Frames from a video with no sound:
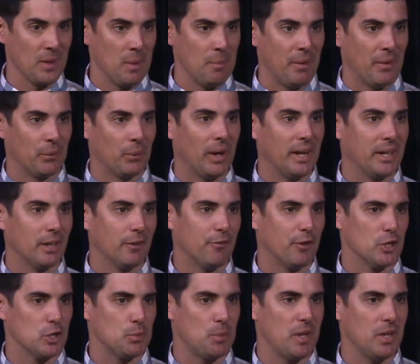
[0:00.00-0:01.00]
by the writing of
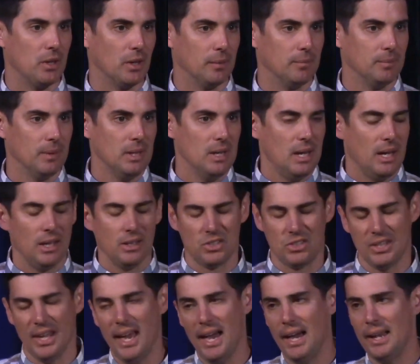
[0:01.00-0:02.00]
1 Peter.
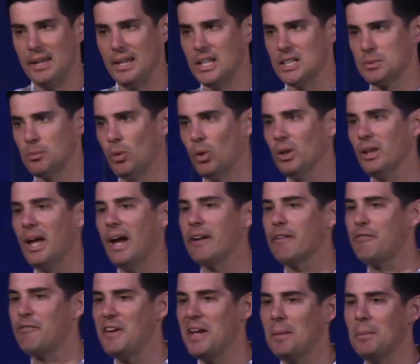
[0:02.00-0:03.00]
Instead, it's more like
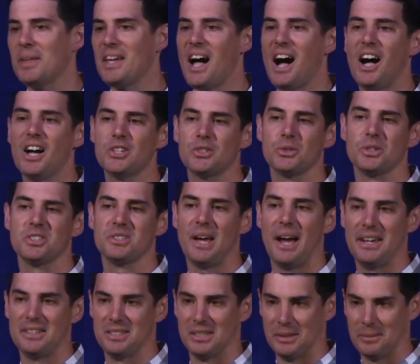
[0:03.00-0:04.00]
family
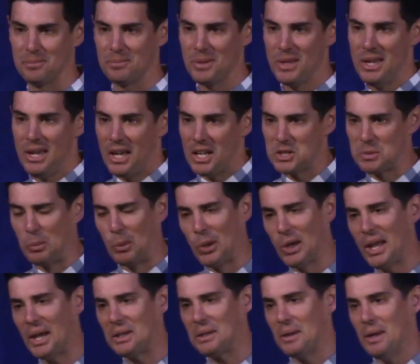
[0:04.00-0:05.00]
ostracizing. It's more
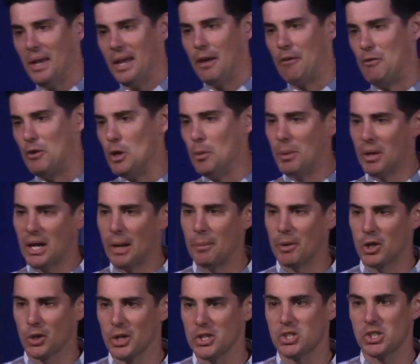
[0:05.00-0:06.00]
like if you become a
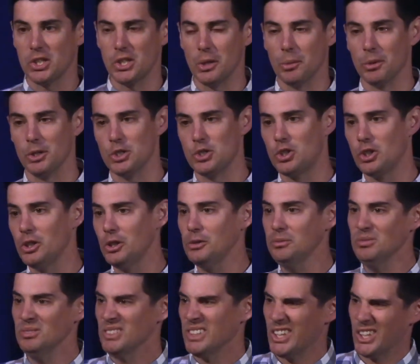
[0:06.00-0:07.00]
Christian, you are a Jew,
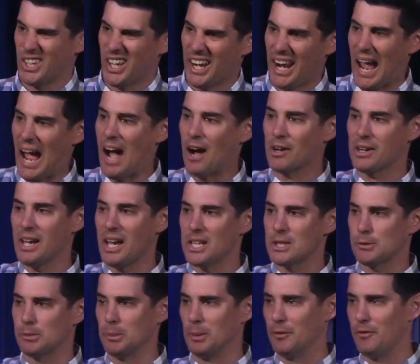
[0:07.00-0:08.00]
you're kind of
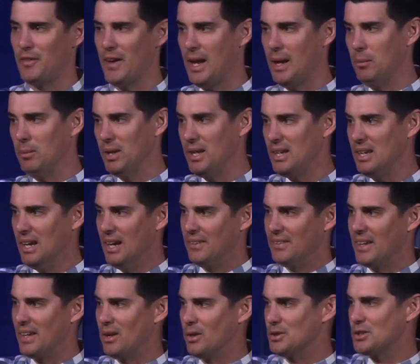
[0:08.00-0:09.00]
outcast from your family,
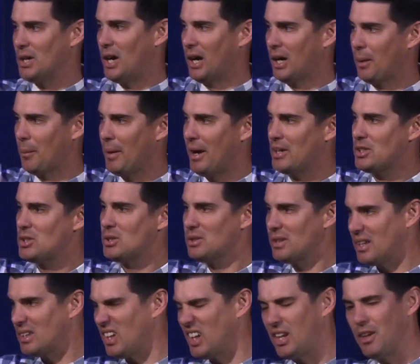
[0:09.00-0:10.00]
they don't talk about you,
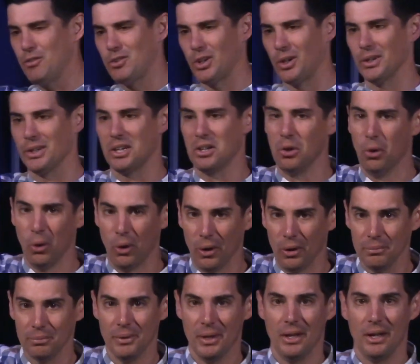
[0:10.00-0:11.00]
they think you've joined a
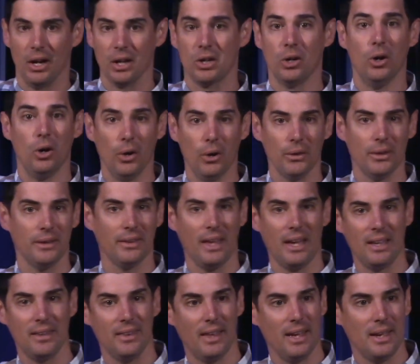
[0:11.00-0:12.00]
cult,
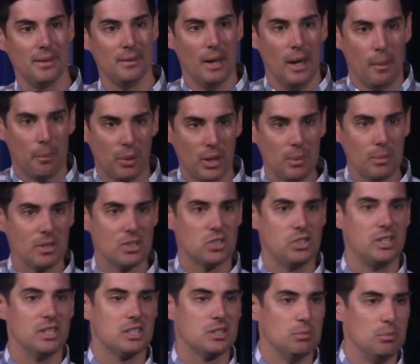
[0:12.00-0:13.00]
they pretty much
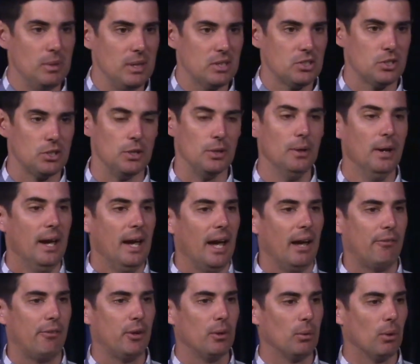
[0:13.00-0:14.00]
dismiss you.
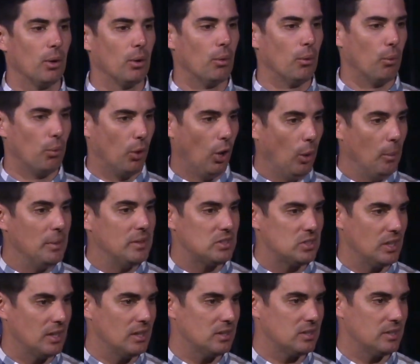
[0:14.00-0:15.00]
If you were a Roman
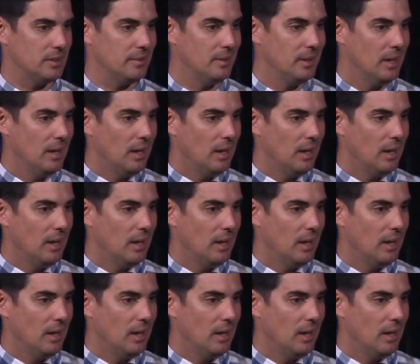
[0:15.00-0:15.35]
citizen